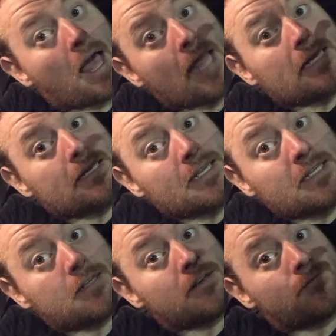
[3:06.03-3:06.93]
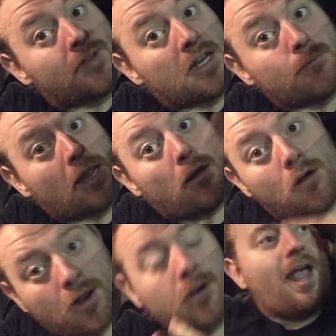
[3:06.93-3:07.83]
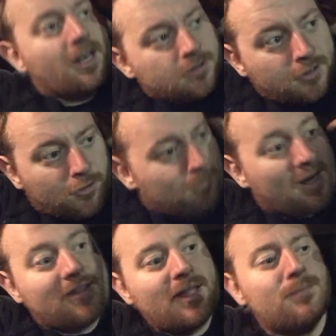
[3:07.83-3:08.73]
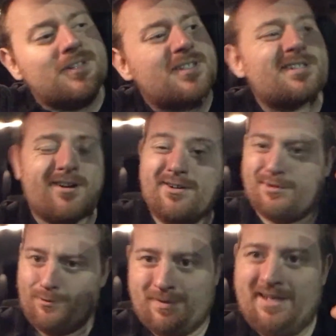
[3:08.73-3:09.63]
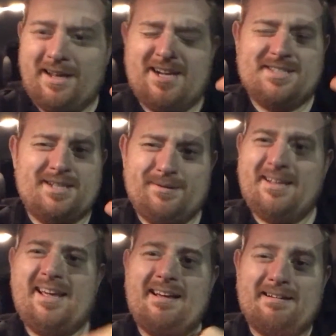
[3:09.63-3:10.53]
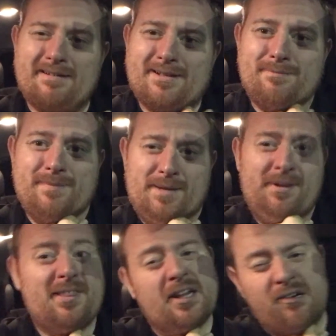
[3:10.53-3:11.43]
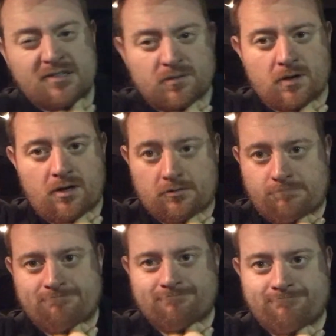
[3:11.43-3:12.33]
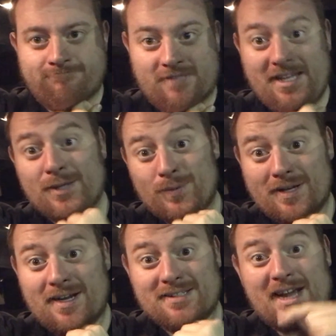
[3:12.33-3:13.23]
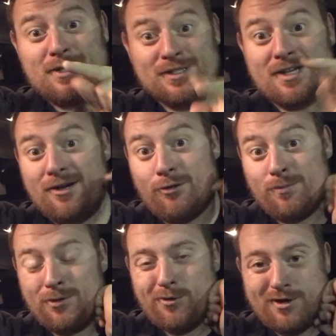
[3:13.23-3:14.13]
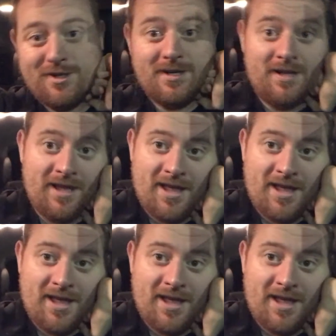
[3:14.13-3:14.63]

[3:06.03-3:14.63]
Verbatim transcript: I need to defend my honor and, you know, make them to start to realize that, huh, maybe they're in the wrong. And guess what, guys? I just got an Uber order